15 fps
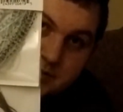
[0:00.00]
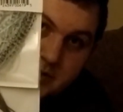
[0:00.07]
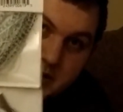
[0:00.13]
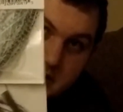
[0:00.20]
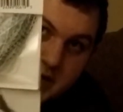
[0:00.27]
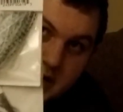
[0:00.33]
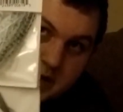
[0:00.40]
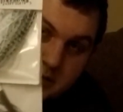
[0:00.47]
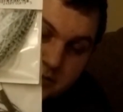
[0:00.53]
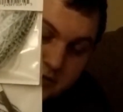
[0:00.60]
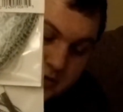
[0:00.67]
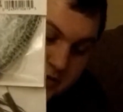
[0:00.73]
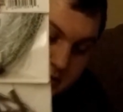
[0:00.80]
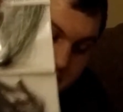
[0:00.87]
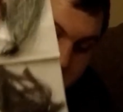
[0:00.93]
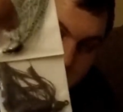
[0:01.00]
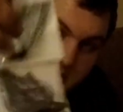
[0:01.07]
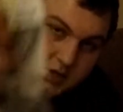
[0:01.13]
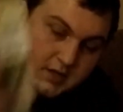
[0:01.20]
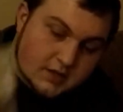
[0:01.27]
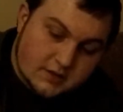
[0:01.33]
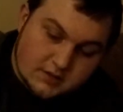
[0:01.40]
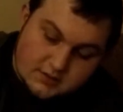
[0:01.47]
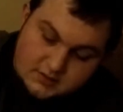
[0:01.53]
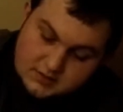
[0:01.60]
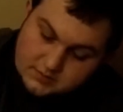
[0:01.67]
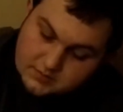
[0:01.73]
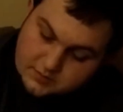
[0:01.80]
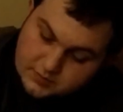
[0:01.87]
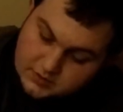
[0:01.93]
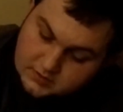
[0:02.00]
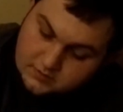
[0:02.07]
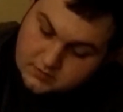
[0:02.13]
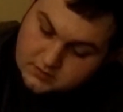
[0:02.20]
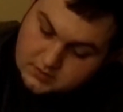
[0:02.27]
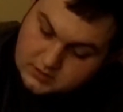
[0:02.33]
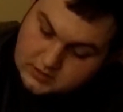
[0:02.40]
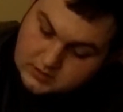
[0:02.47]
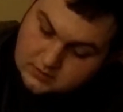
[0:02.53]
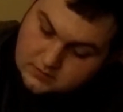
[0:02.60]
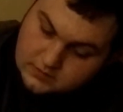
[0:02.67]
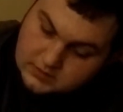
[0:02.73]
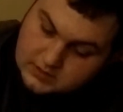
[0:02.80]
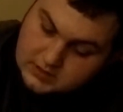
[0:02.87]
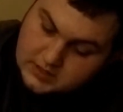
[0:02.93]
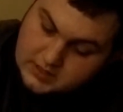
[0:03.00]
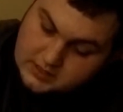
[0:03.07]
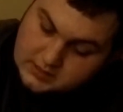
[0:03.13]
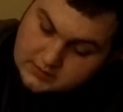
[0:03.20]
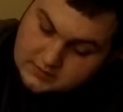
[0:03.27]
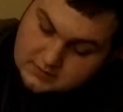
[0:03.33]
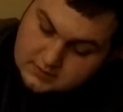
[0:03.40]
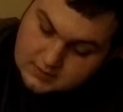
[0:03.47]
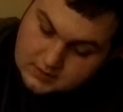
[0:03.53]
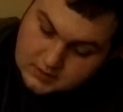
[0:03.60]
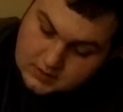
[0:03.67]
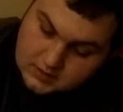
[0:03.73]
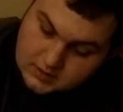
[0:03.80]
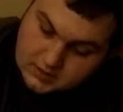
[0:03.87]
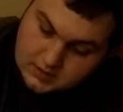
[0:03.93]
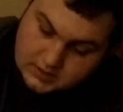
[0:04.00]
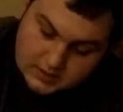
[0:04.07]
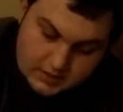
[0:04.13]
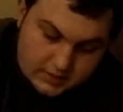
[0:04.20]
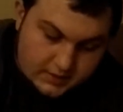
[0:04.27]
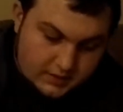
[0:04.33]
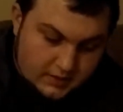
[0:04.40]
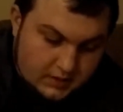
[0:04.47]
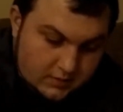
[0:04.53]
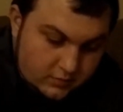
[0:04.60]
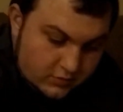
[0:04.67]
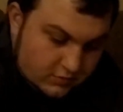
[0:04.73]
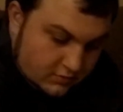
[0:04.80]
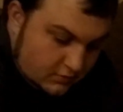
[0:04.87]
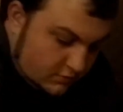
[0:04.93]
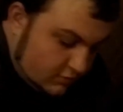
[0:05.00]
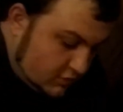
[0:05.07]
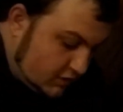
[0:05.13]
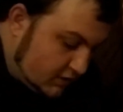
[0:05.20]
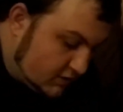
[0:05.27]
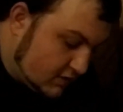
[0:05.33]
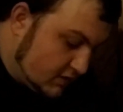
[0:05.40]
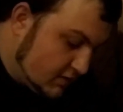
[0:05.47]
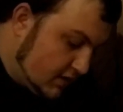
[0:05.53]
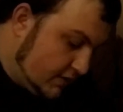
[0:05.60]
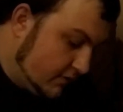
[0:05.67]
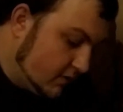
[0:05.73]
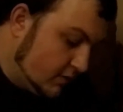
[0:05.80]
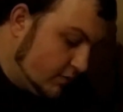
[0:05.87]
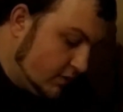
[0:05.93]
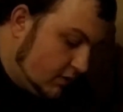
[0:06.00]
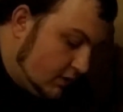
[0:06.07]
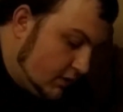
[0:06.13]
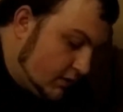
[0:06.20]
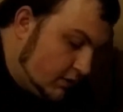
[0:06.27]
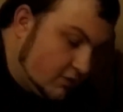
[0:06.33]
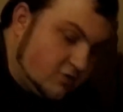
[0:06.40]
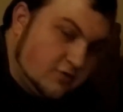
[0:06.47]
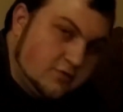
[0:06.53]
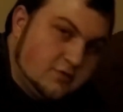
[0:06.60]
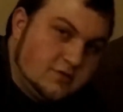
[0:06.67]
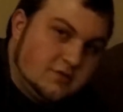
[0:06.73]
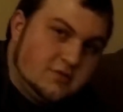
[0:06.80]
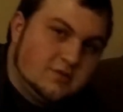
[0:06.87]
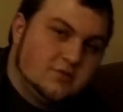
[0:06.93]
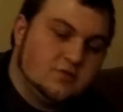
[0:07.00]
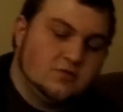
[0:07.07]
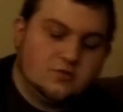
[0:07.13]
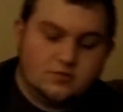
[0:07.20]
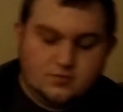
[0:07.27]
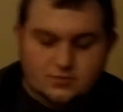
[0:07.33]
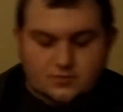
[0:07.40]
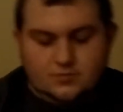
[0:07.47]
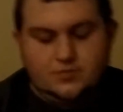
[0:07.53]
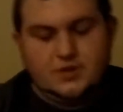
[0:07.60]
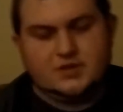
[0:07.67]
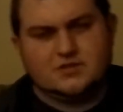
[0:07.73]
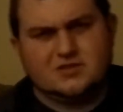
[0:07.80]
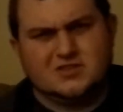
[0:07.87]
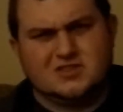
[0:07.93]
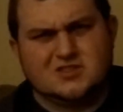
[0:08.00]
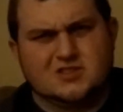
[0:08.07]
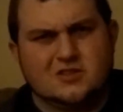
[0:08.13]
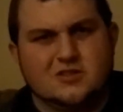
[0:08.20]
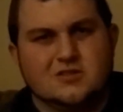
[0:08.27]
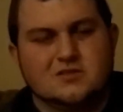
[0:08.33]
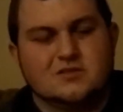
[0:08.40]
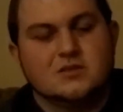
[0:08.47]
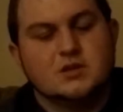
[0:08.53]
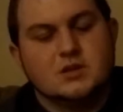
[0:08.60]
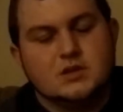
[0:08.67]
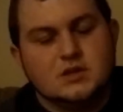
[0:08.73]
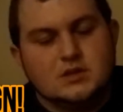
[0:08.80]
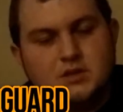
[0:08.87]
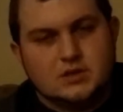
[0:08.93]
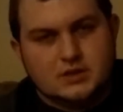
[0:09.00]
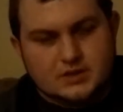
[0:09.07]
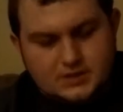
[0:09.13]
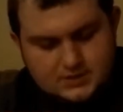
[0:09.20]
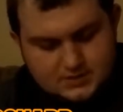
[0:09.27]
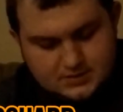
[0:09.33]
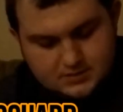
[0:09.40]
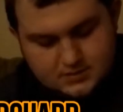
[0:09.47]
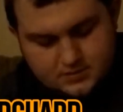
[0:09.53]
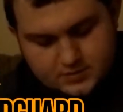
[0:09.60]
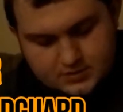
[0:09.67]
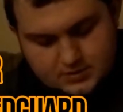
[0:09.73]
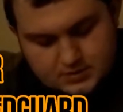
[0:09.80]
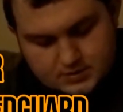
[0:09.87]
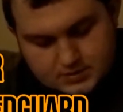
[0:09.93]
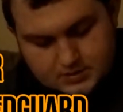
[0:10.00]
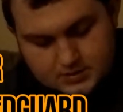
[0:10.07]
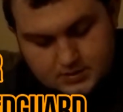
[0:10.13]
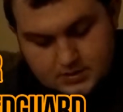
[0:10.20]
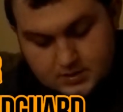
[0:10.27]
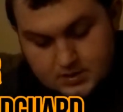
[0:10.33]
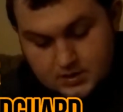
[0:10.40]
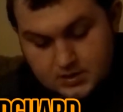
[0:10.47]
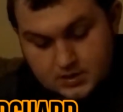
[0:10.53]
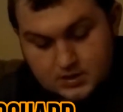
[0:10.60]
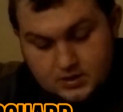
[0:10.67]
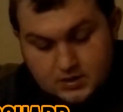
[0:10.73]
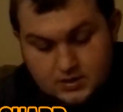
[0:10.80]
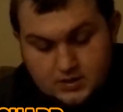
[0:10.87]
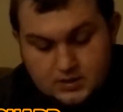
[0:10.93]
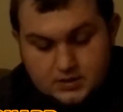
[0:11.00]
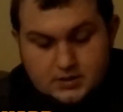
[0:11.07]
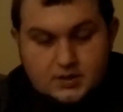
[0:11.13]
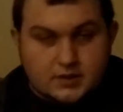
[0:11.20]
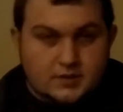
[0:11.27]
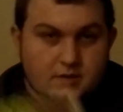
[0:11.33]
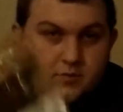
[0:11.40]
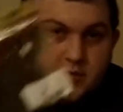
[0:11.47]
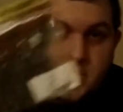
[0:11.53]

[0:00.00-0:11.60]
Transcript: by Gambler. These seem to be really, really nice. I like Gambler jigs because they have a little bit longer, basically skirt. I guess it's a little bit longer. This is